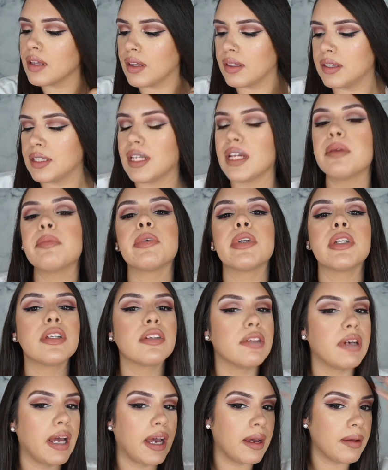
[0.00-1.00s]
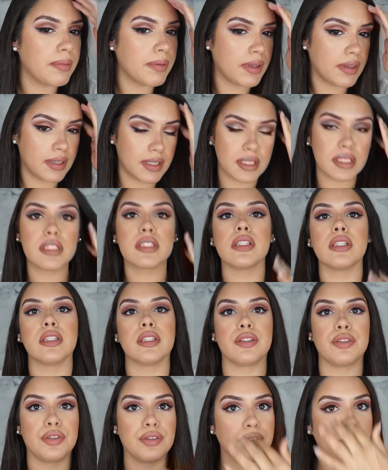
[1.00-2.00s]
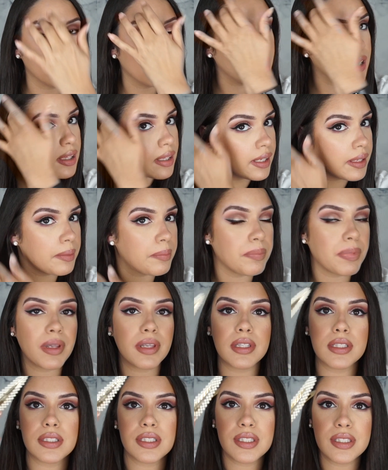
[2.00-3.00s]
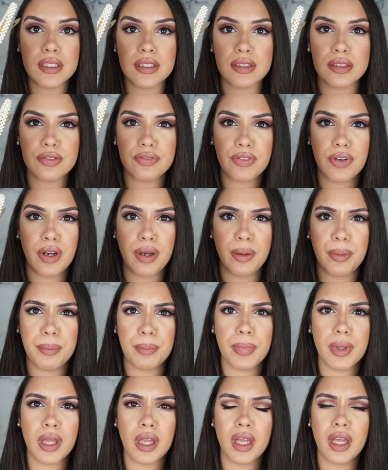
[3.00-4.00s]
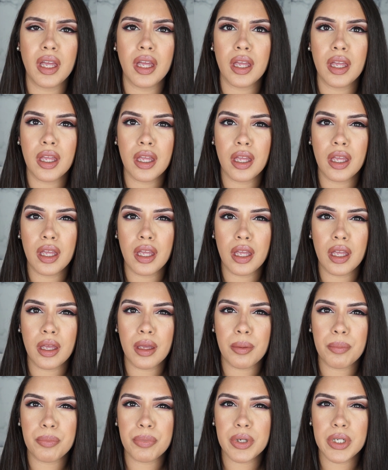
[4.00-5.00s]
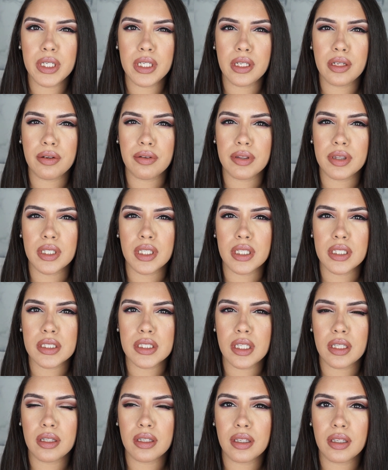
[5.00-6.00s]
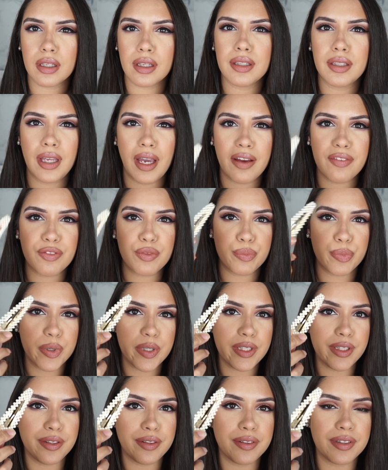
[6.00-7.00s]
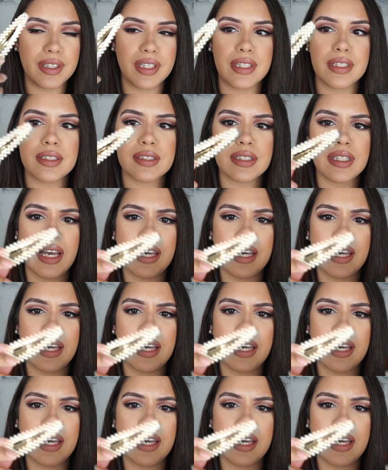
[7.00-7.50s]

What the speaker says: Then I'm gonna grab this little clip. This is from Pretty Little Things, I think. Yeah, from Pretty Little Things.